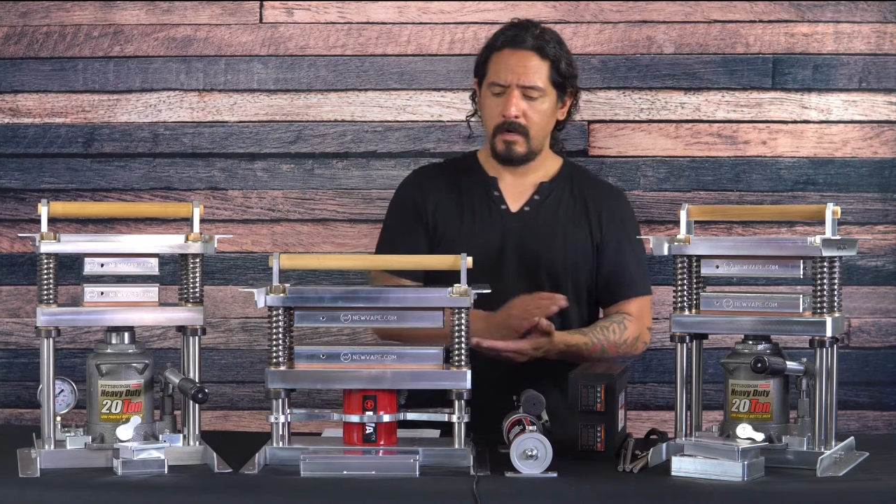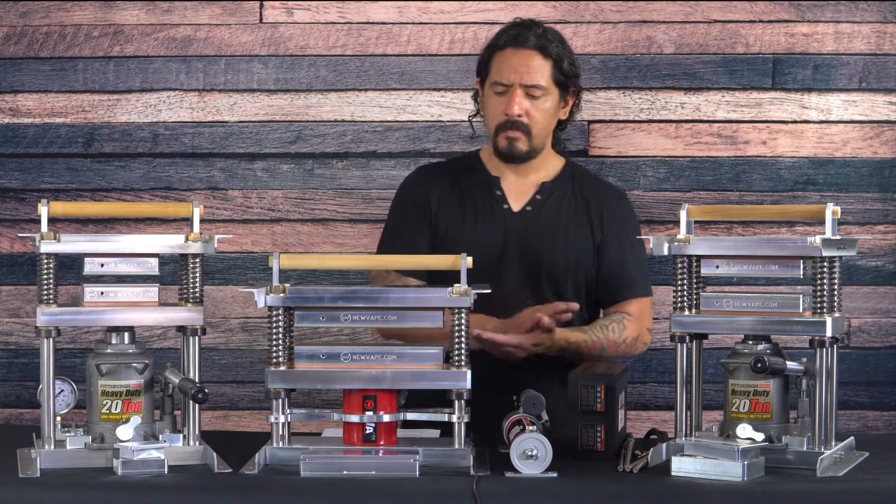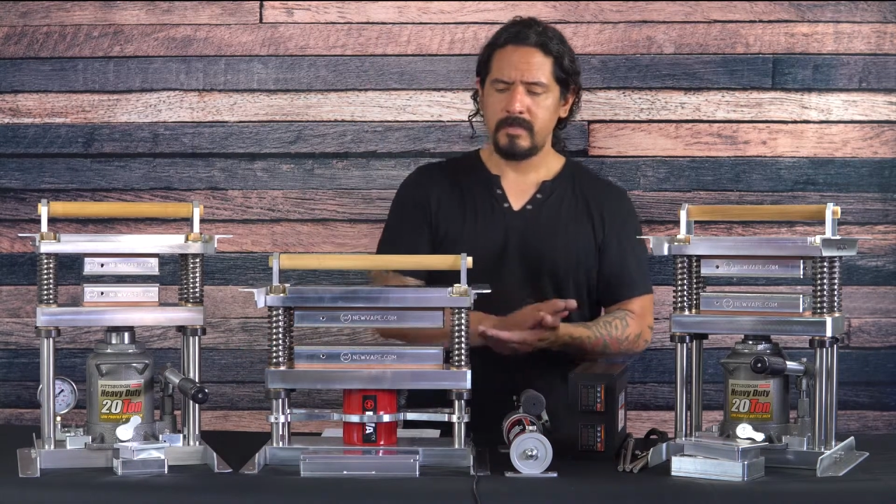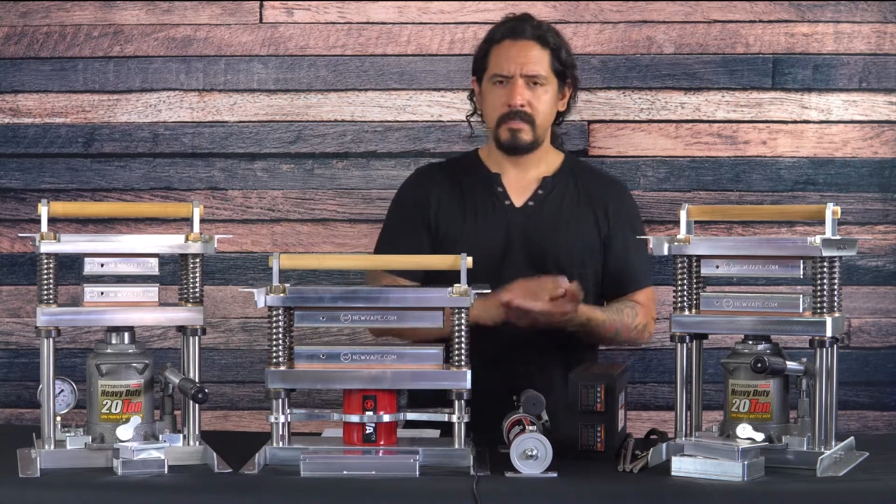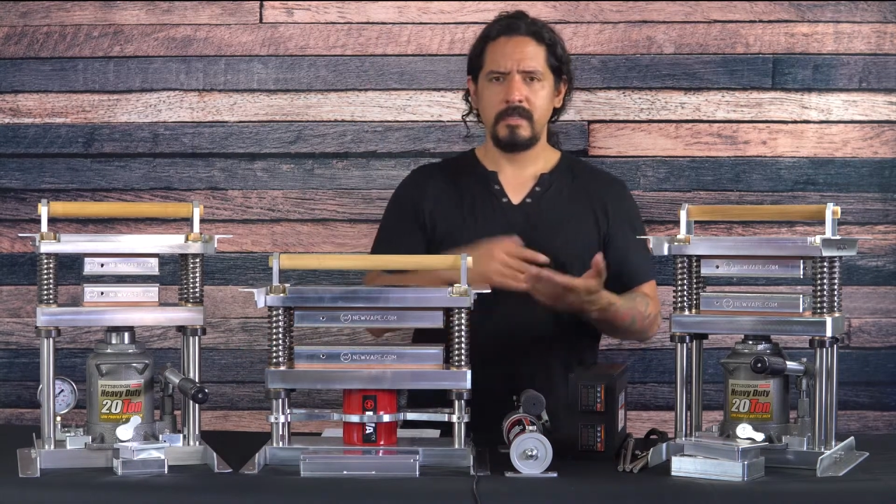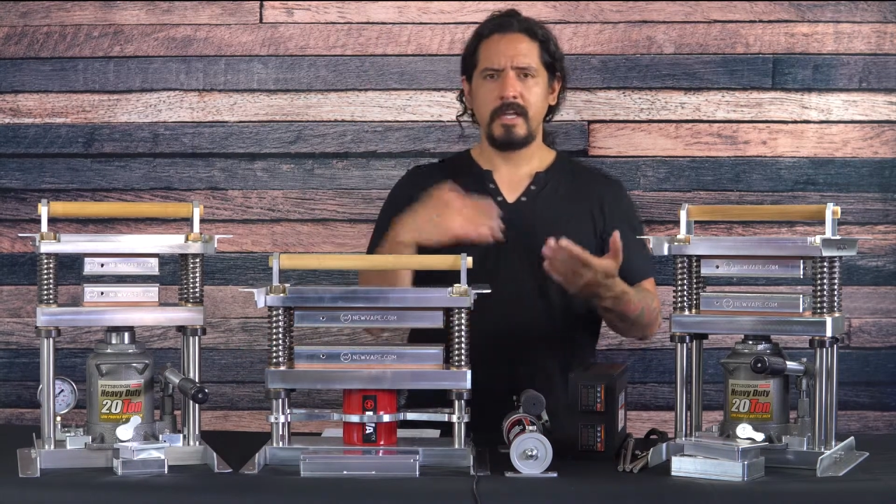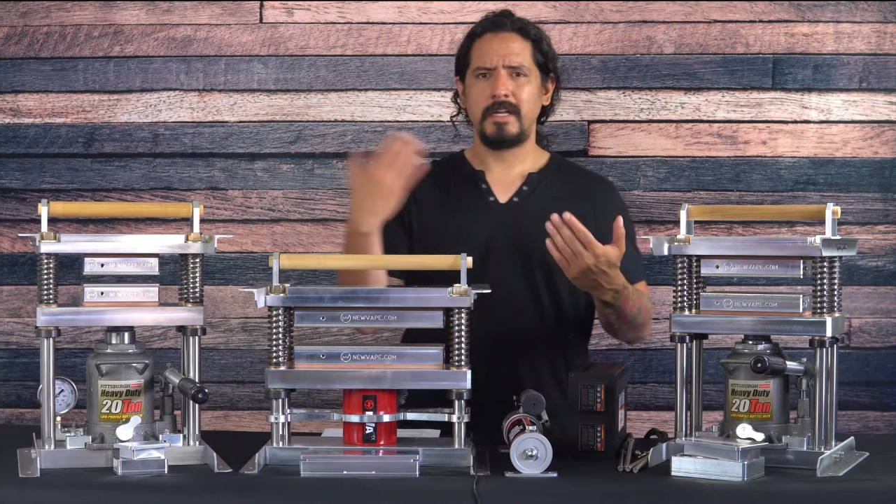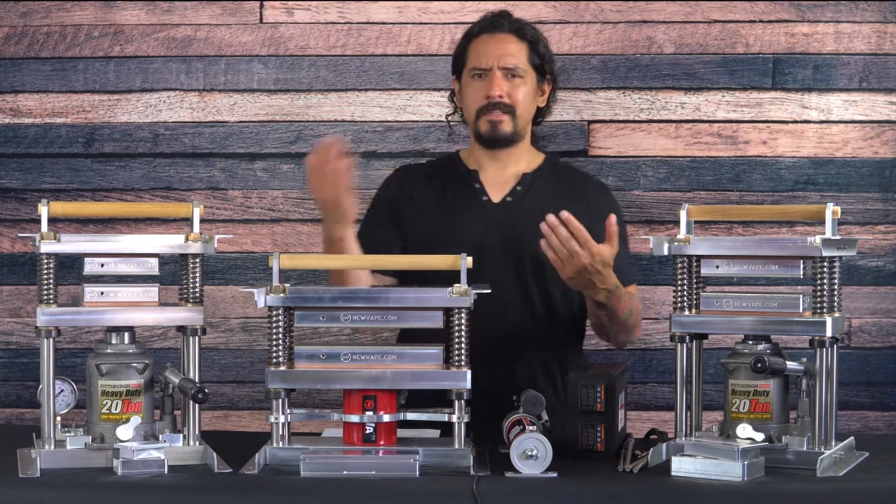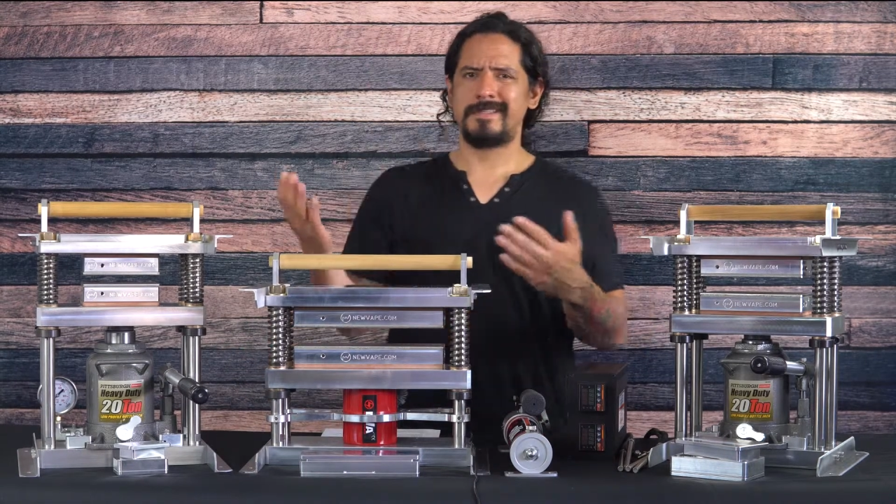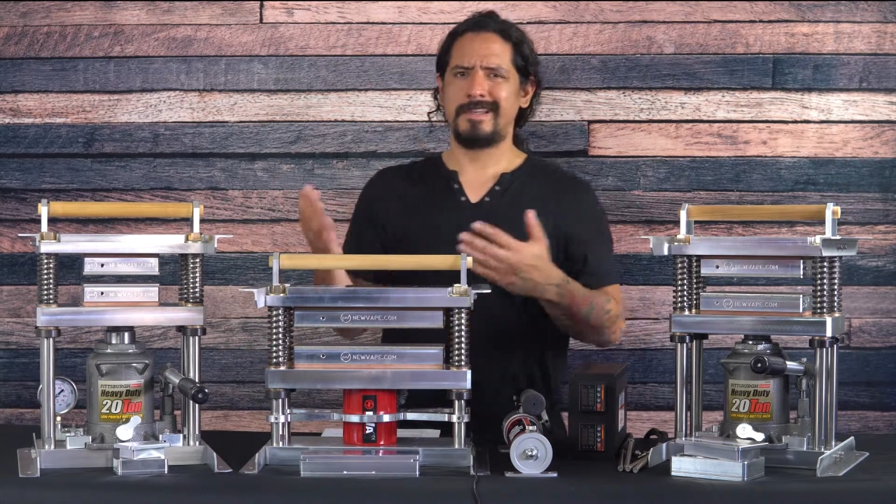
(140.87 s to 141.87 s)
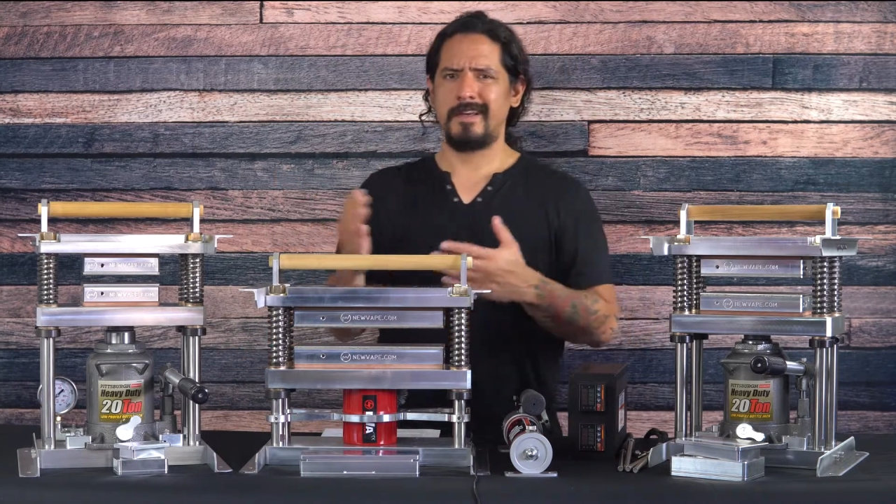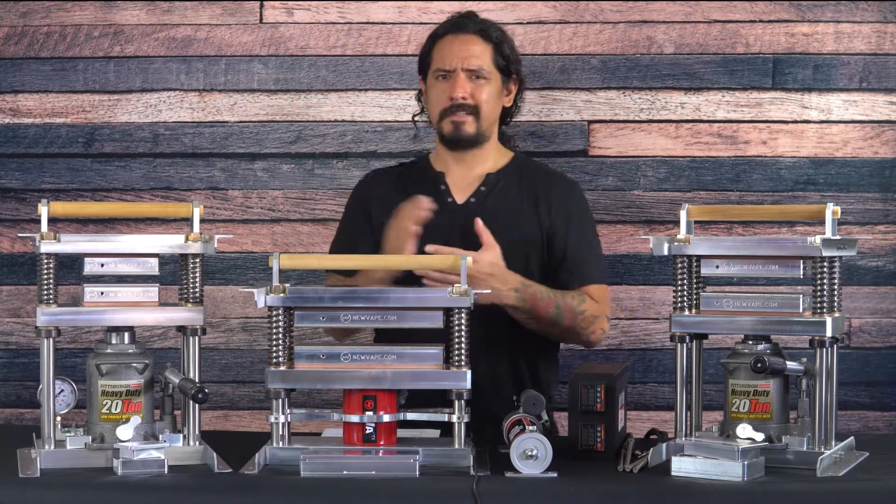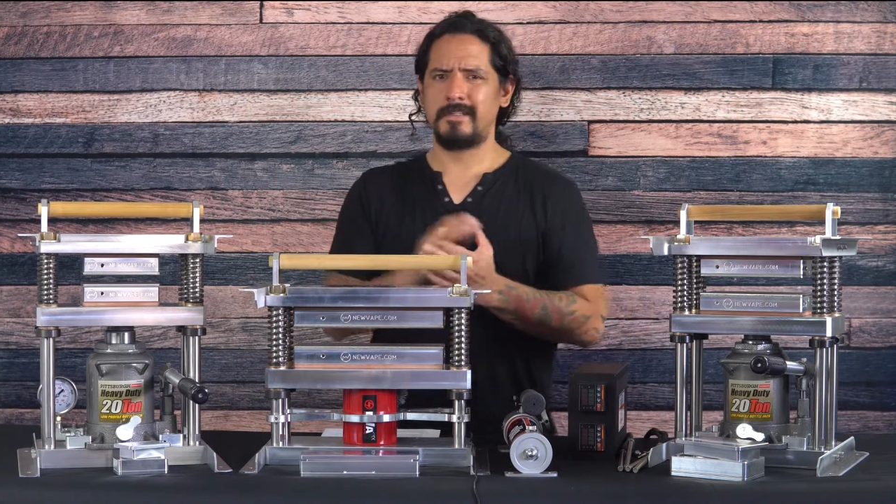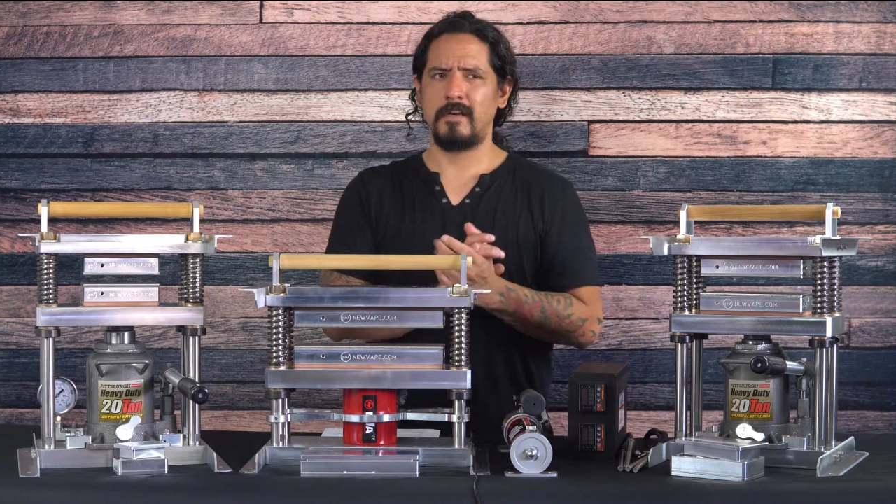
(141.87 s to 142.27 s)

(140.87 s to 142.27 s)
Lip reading: We see a lot of designs